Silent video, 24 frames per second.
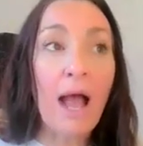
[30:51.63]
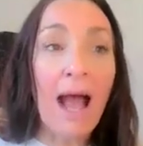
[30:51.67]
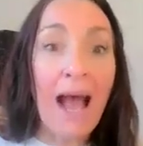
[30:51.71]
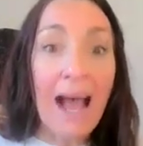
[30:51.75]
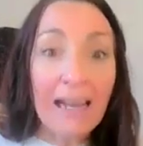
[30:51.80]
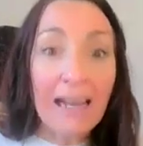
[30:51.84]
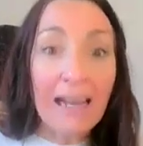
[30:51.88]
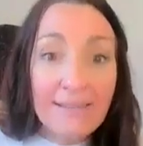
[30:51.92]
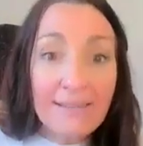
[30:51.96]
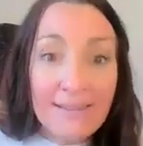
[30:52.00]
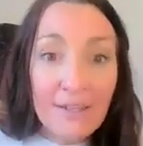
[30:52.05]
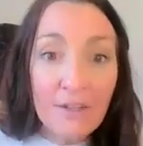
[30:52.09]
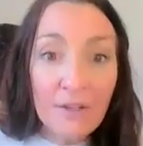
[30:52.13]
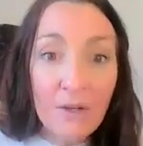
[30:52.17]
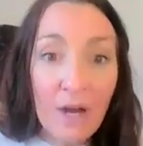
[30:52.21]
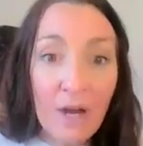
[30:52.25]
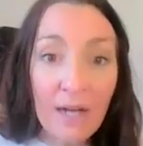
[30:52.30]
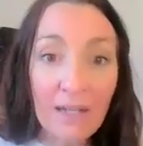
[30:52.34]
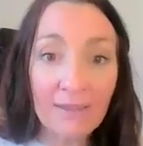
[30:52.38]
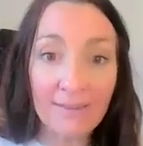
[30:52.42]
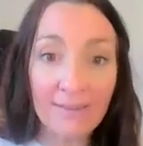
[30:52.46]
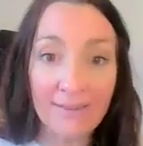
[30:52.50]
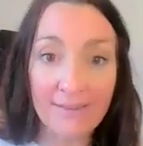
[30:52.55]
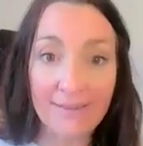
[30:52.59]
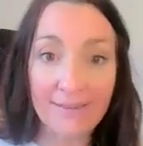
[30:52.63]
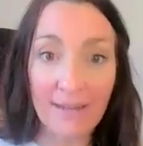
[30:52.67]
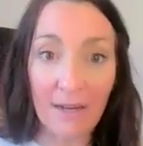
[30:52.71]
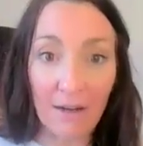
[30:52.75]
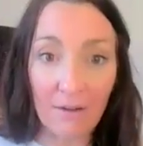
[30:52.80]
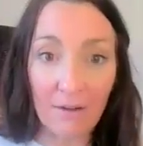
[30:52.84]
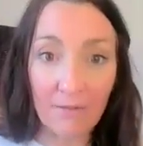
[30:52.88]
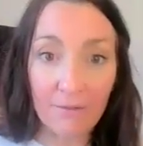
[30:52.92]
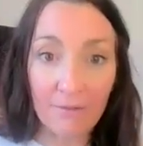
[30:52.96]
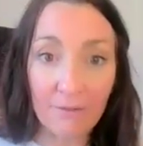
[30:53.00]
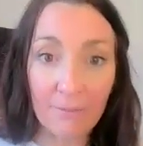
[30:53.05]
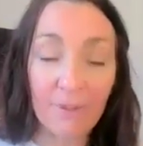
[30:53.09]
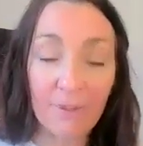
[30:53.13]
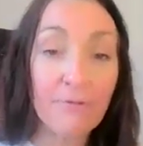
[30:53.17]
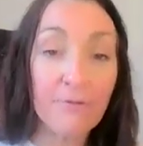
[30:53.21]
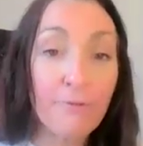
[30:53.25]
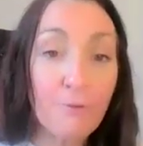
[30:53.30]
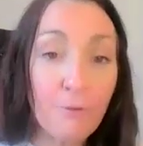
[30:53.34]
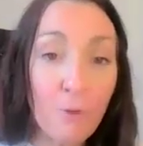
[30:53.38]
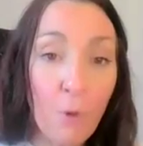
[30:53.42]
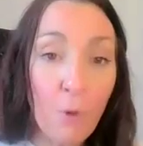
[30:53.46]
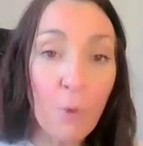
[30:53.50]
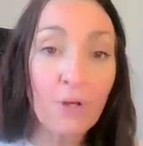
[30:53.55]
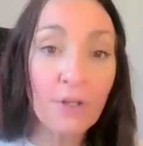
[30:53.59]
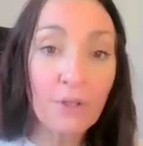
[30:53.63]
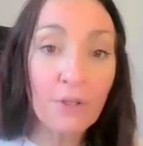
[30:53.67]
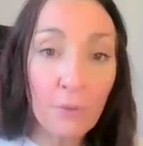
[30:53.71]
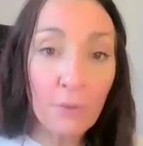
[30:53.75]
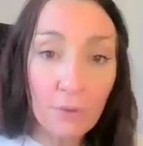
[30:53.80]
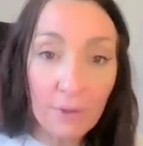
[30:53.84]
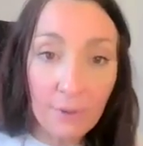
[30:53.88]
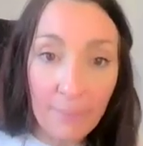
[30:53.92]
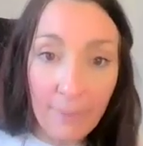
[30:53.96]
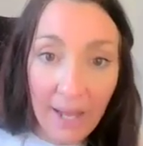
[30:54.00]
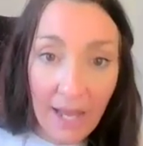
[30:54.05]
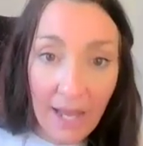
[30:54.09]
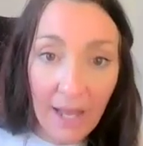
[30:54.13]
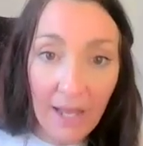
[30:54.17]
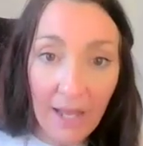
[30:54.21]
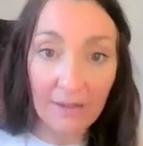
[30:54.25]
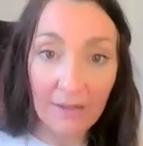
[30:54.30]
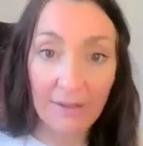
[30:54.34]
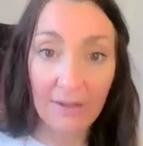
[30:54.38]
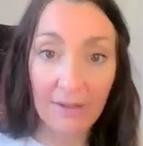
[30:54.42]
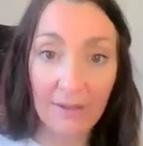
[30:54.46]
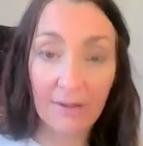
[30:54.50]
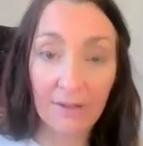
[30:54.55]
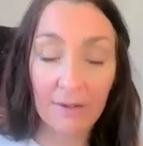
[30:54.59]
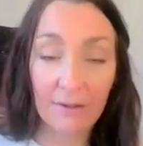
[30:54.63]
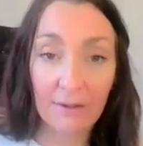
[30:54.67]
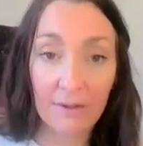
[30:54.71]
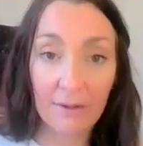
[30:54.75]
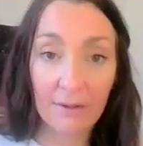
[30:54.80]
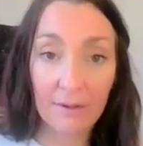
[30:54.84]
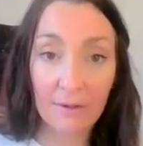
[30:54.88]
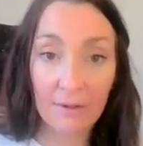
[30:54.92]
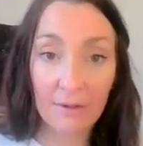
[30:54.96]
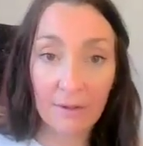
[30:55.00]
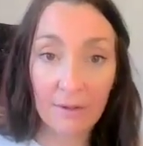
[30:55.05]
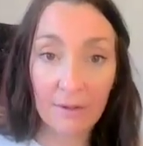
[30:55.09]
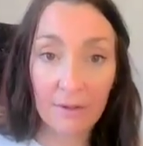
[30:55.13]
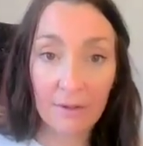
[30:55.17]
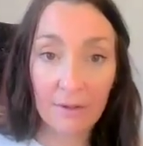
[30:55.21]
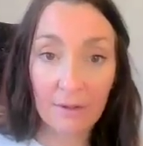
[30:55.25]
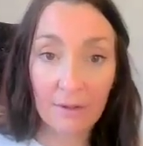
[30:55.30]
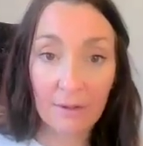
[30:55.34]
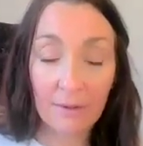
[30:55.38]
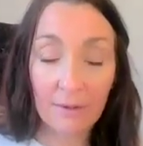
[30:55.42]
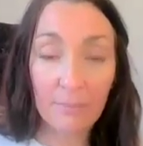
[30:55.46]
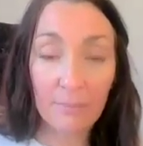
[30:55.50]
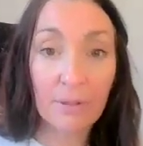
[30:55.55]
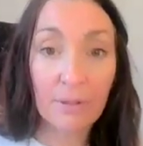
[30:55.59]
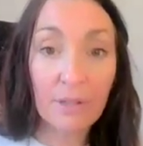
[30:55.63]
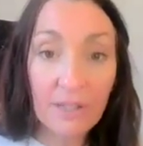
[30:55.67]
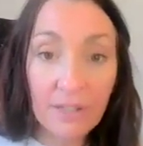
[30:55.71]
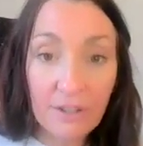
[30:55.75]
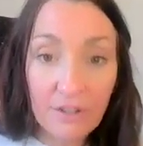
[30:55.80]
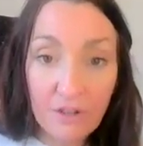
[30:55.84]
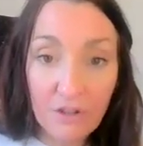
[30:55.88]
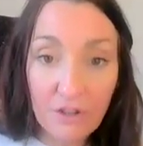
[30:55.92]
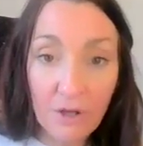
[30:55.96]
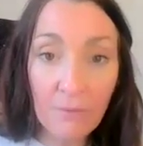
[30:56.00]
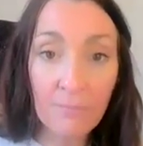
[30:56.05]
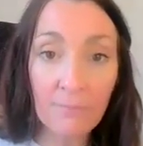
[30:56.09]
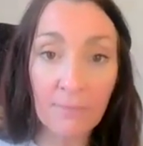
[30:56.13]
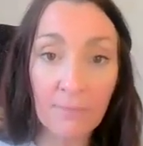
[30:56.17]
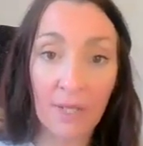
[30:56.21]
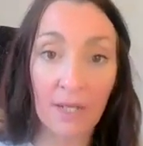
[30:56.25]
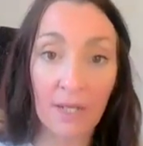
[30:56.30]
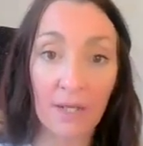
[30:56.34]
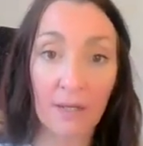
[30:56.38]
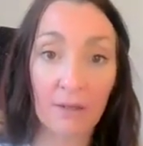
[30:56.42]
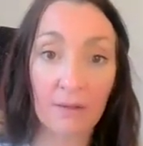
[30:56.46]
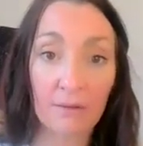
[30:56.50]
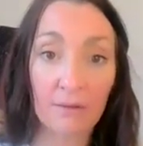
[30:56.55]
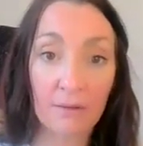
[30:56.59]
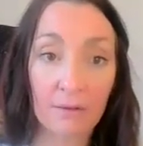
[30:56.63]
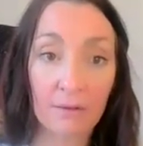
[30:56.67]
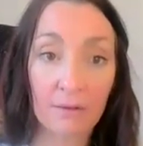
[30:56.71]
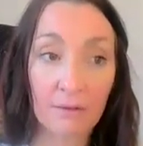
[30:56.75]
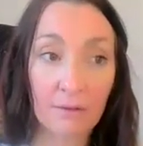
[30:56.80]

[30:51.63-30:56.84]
ask your higher self before you go to bed. Please show me.